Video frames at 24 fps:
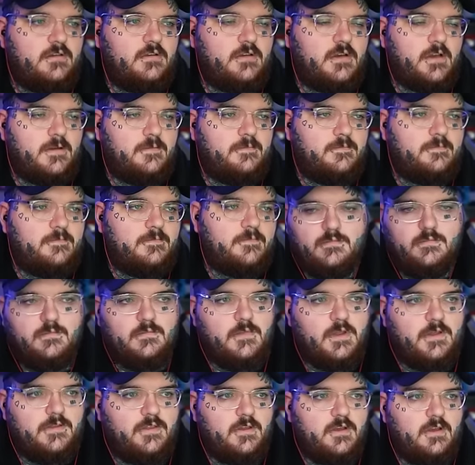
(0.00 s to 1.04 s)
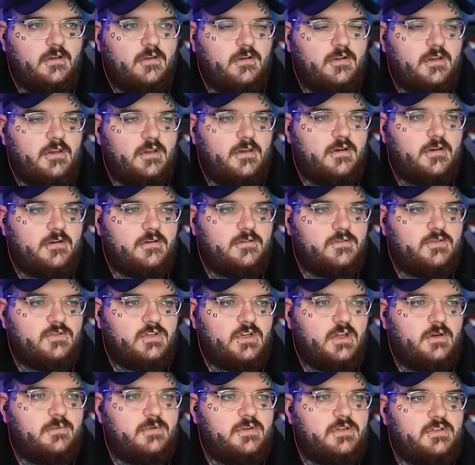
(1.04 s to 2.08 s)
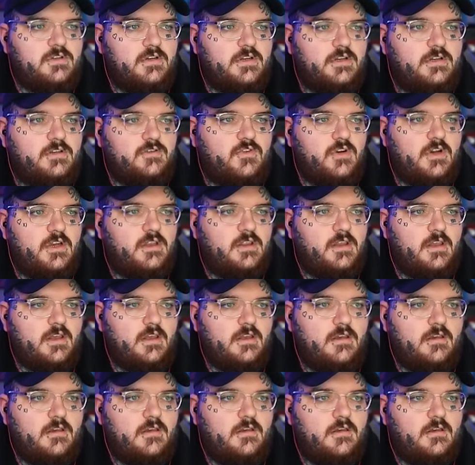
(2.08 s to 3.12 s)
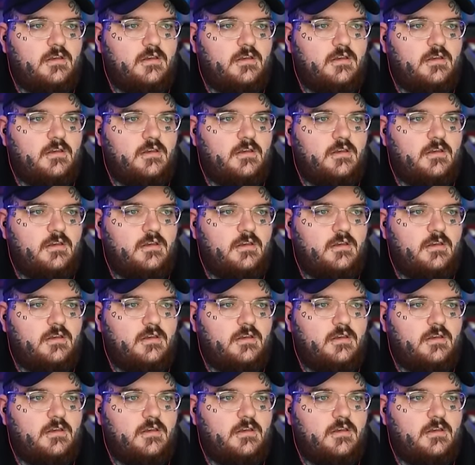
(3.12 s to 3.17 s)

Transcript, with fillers: Okay. Nothing good here. So now we just got to try and like